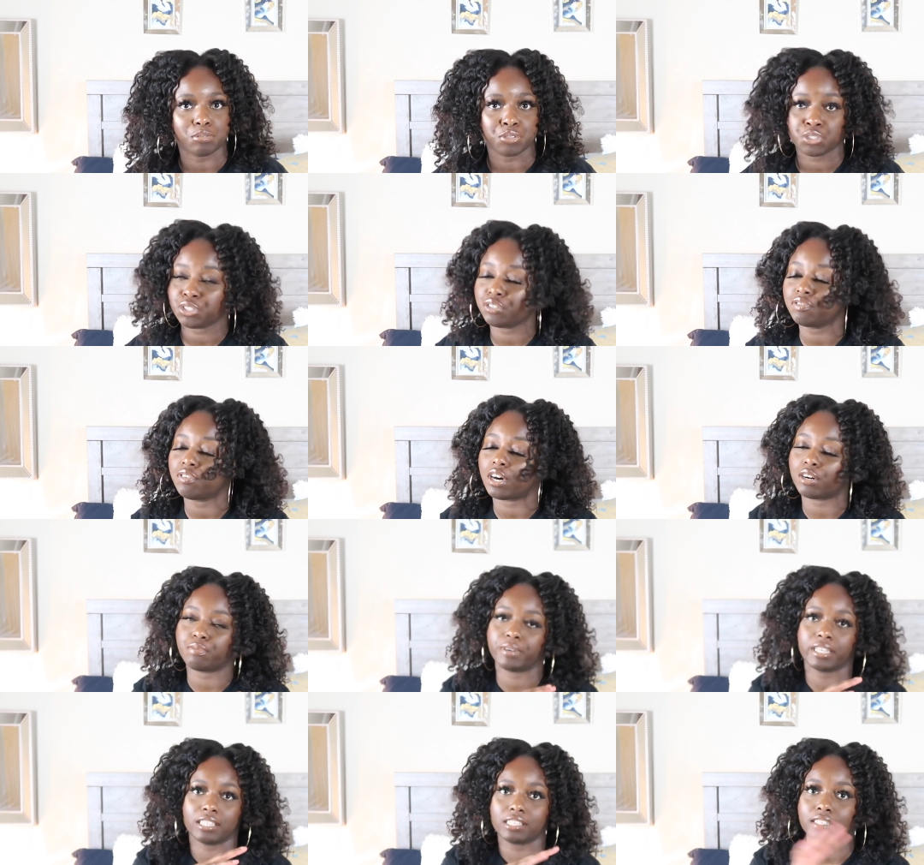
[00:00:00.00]
I'm sure you've already
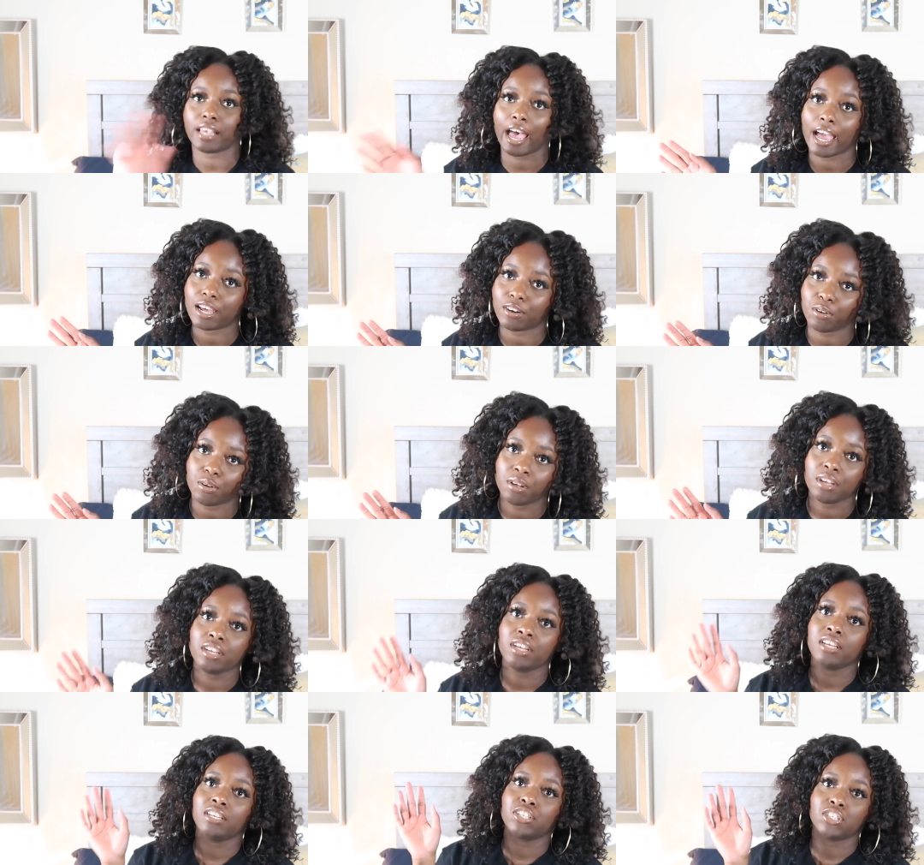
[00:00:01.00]
read the title,
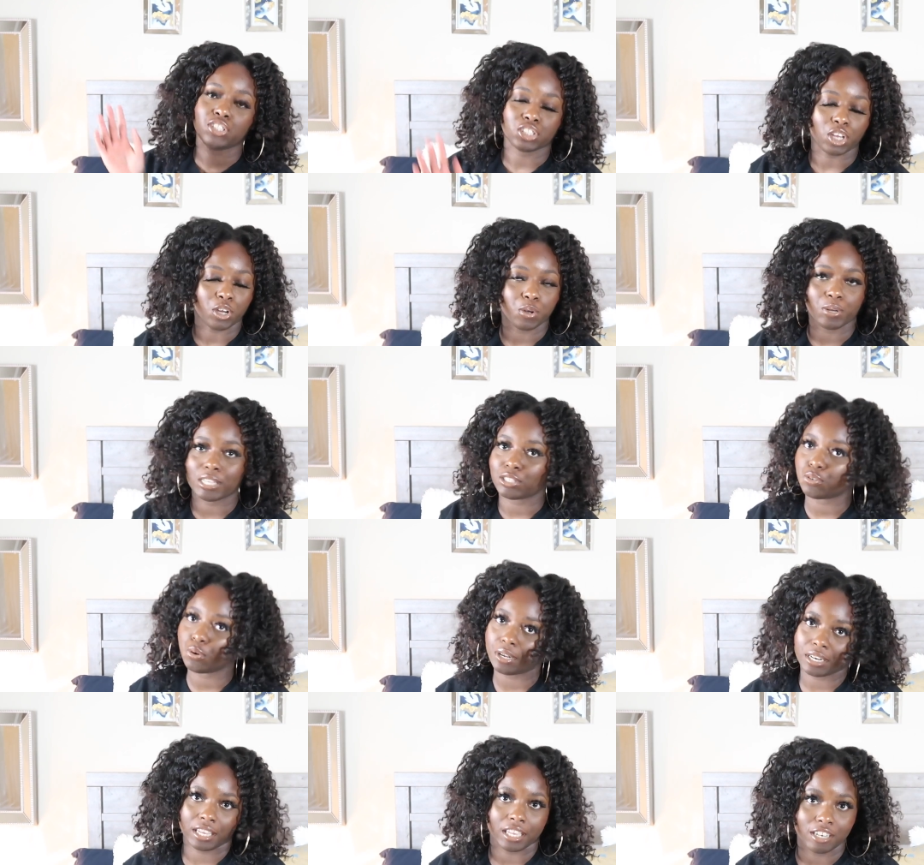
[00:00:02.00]
so let's
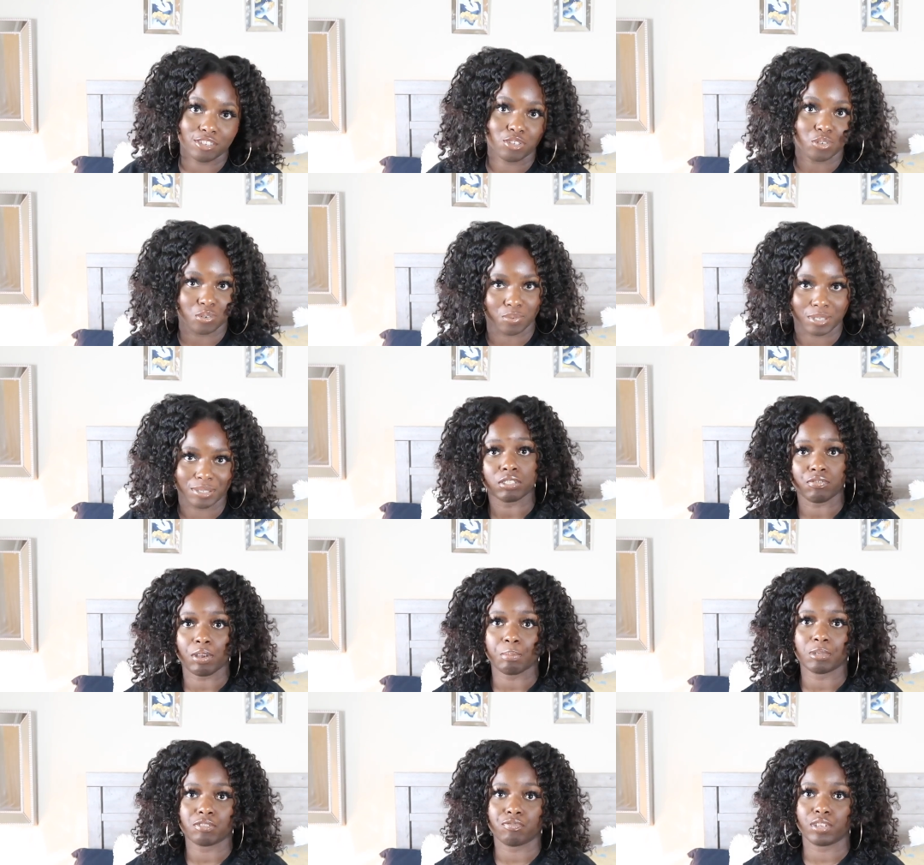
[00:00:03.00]
go ahead and get into it. I've been
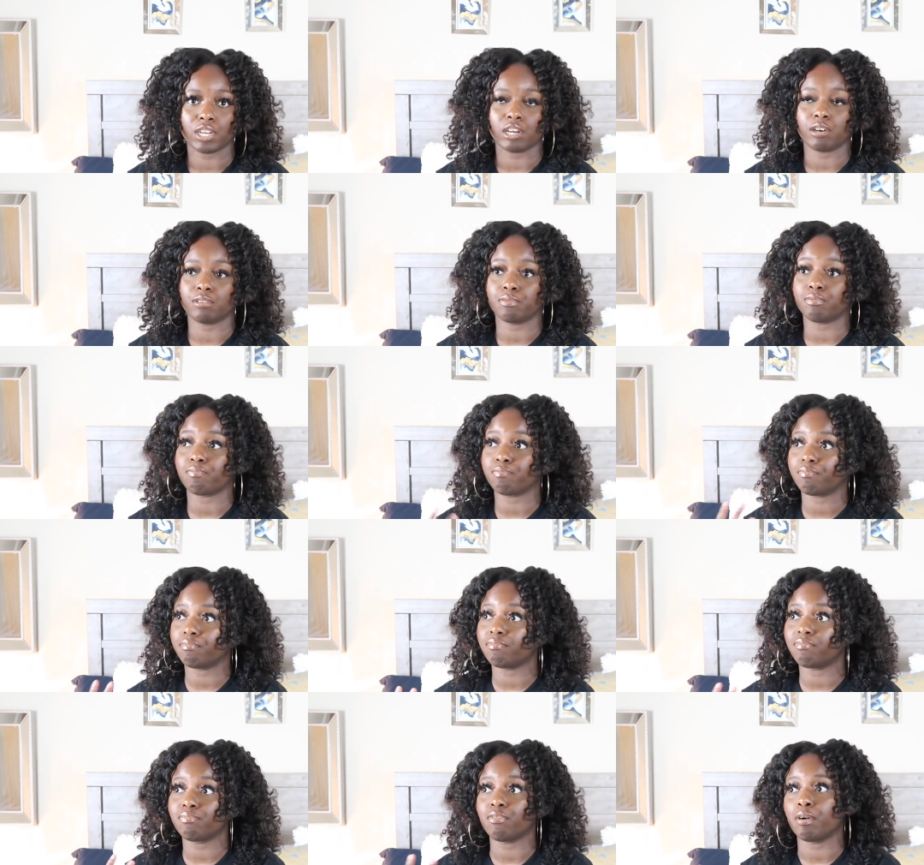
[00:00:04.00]
filming this video
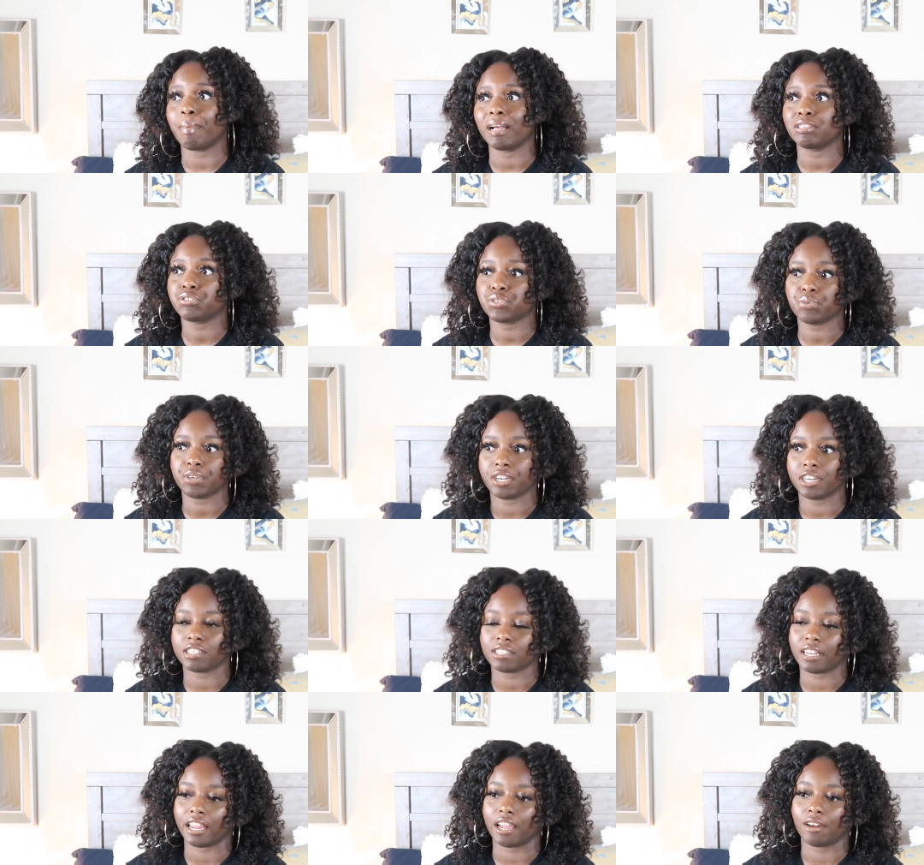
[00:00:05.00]
for about 2
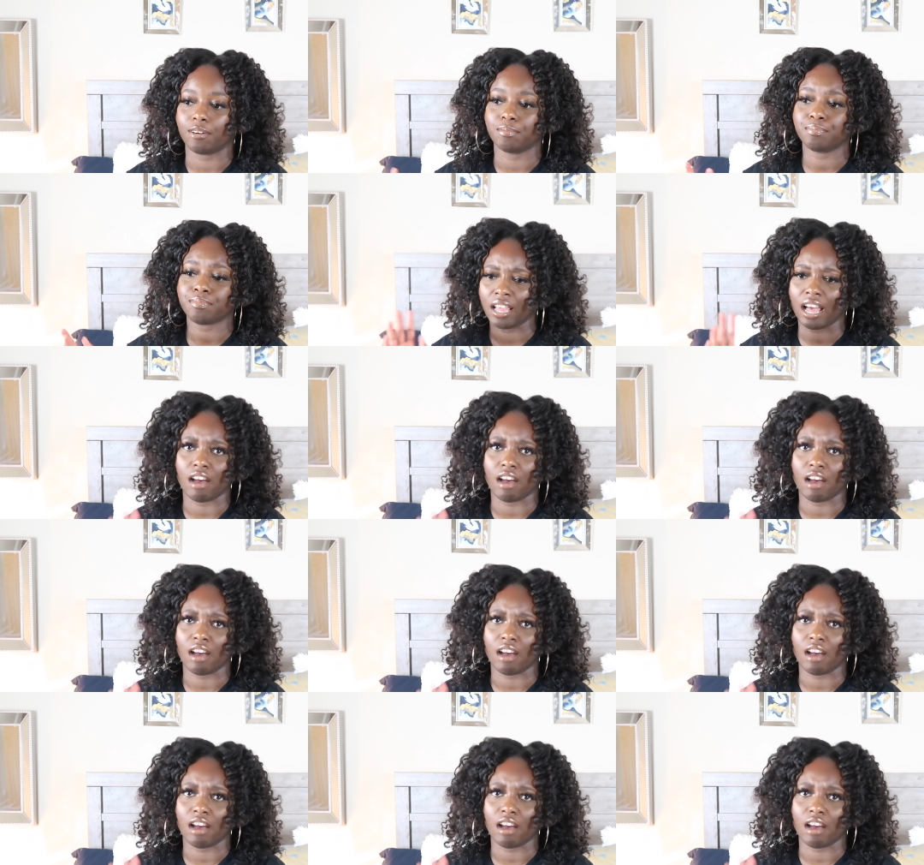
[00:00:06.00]
years now.